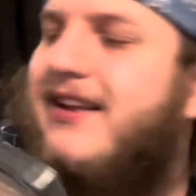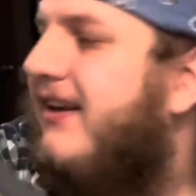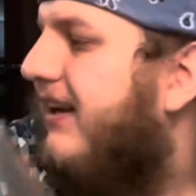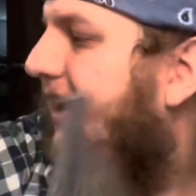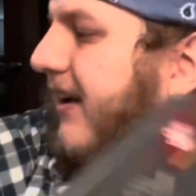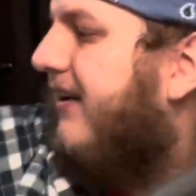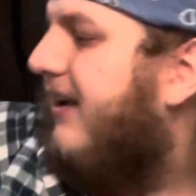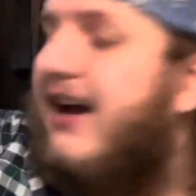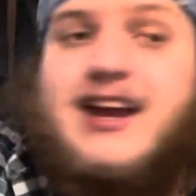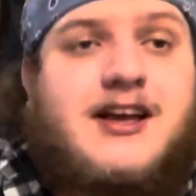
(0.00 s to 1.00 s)
yeah.
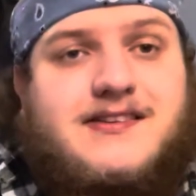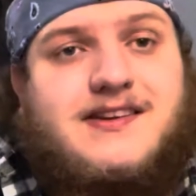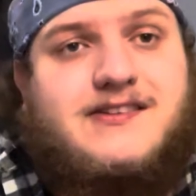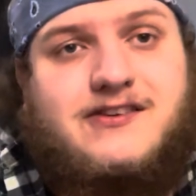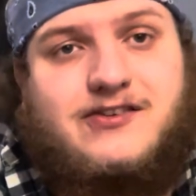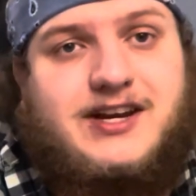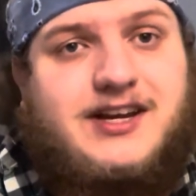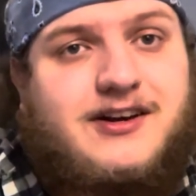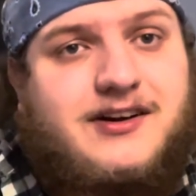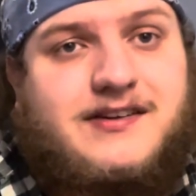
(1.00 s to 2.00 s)
I got scissors right
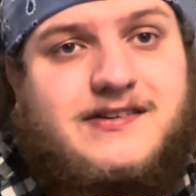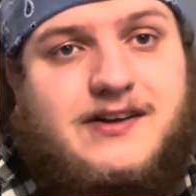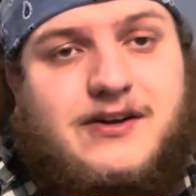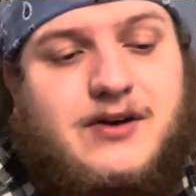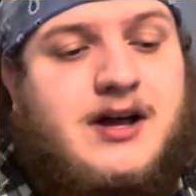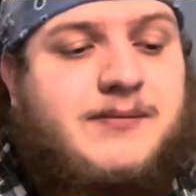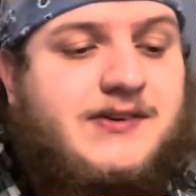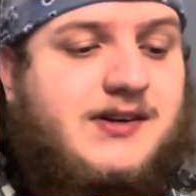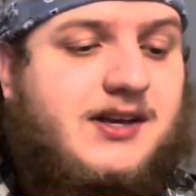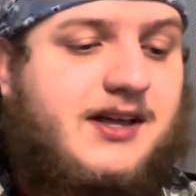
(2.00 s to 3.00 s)
here, so I'm
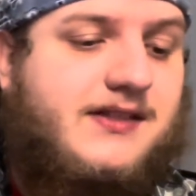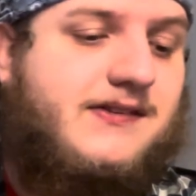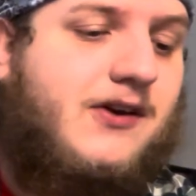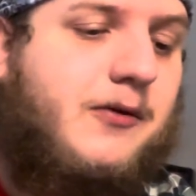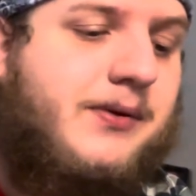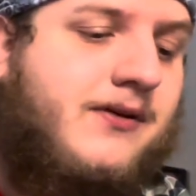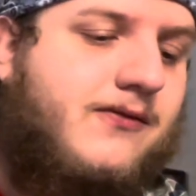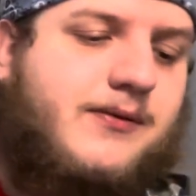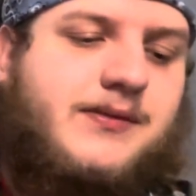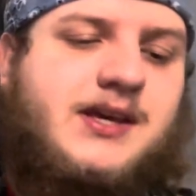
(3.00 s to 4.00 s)
just going to cut this open
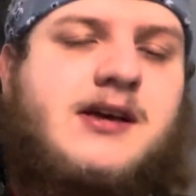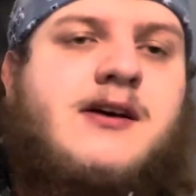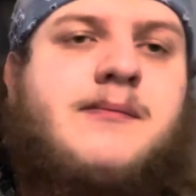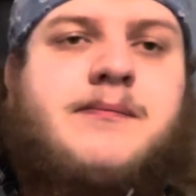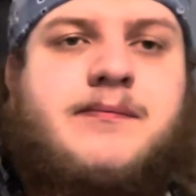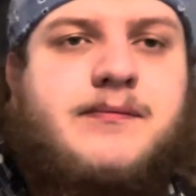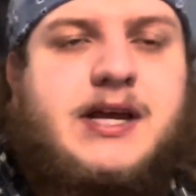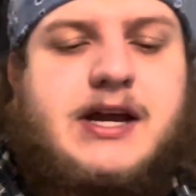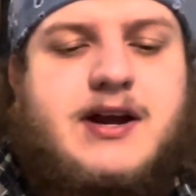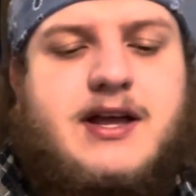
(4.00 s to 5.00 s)
from the
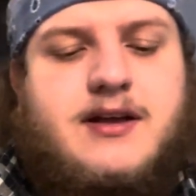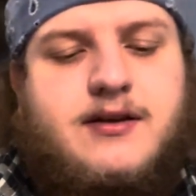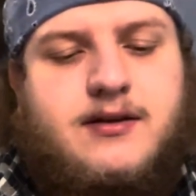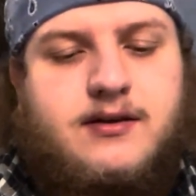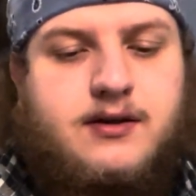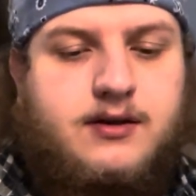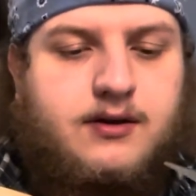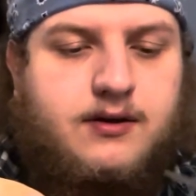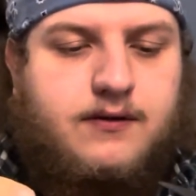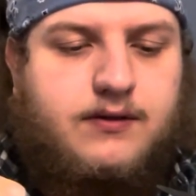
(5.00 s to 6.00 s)
area.
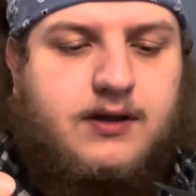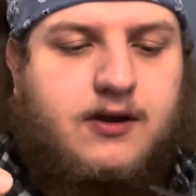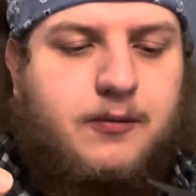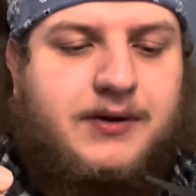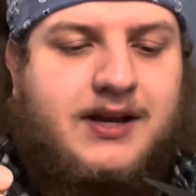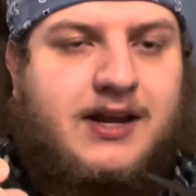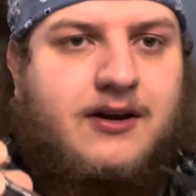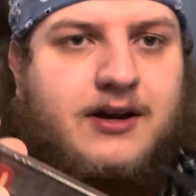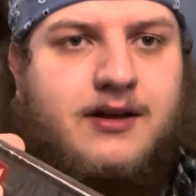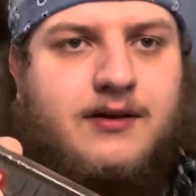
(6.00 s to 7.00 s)
The opening
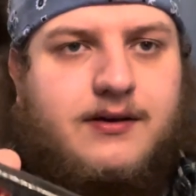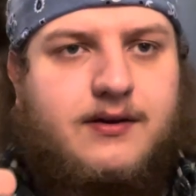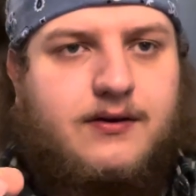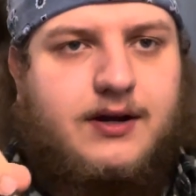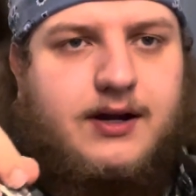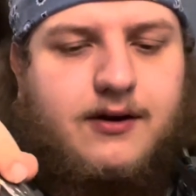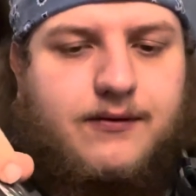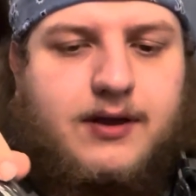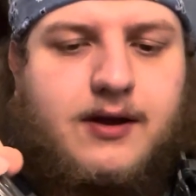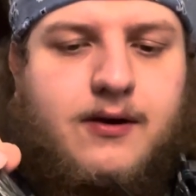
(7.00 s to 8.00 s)
area. Right here we
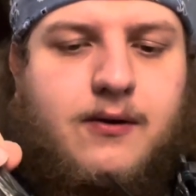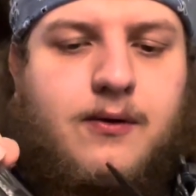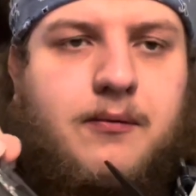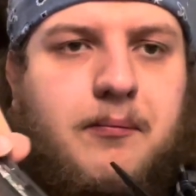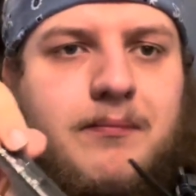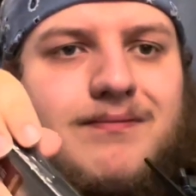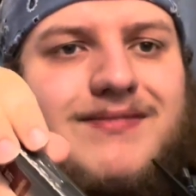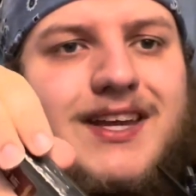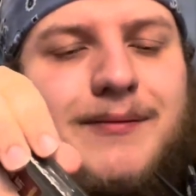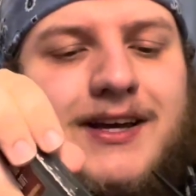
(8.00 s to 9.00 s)
go.
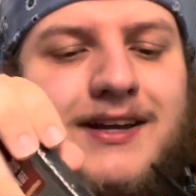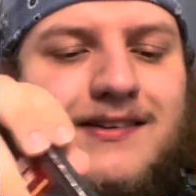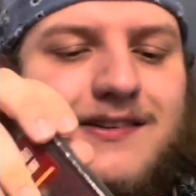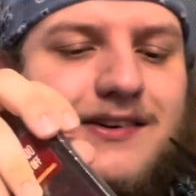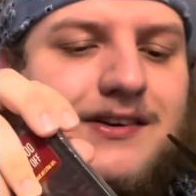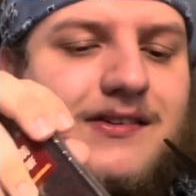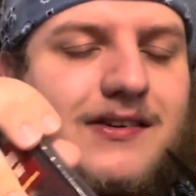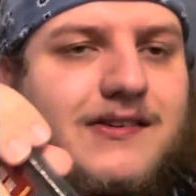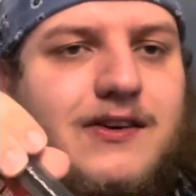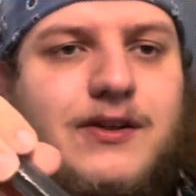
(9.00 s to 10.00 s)
Come on, scissors.
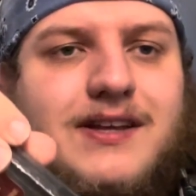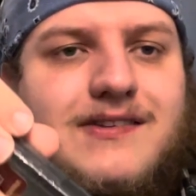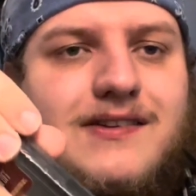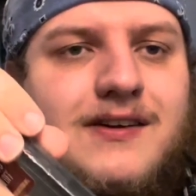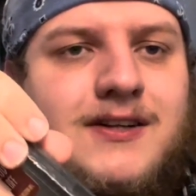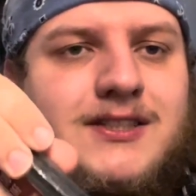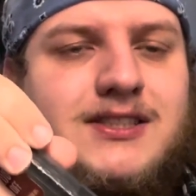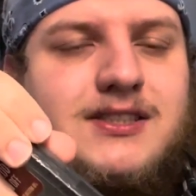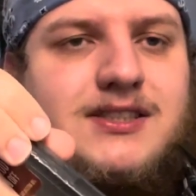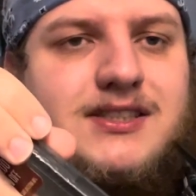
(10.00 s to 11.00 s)
Let's do this.
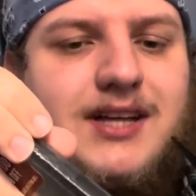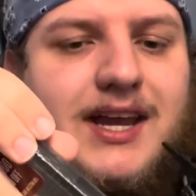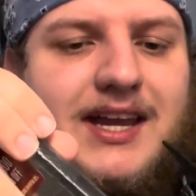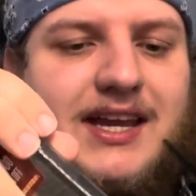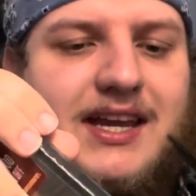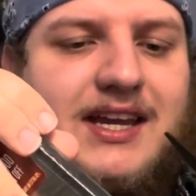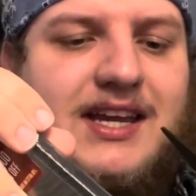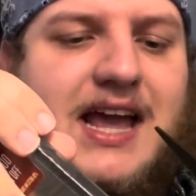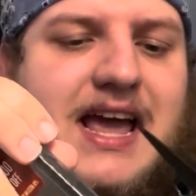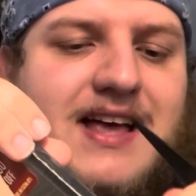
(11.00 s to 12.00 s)

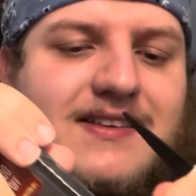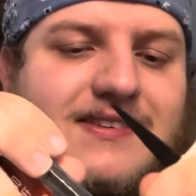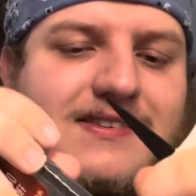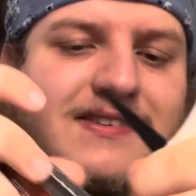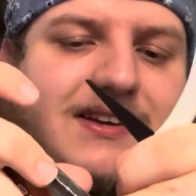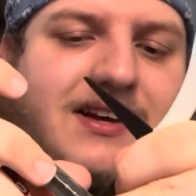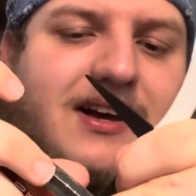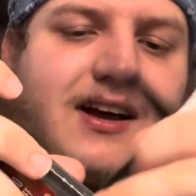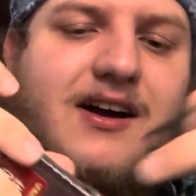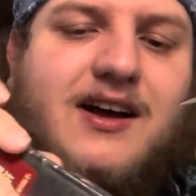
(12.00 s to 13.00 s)
Yes!
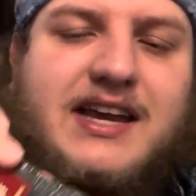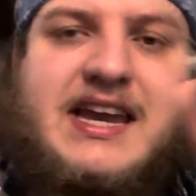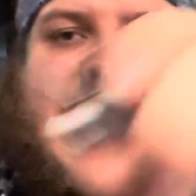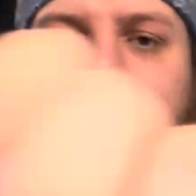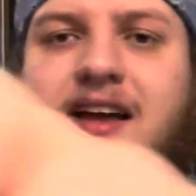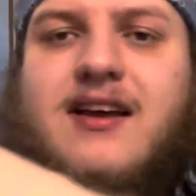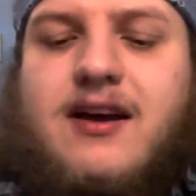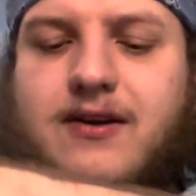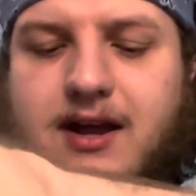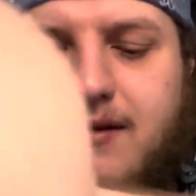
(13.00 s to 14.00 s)
Oh, yeah.
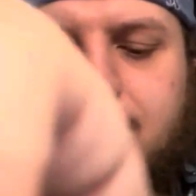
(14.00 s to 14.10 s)
Okay.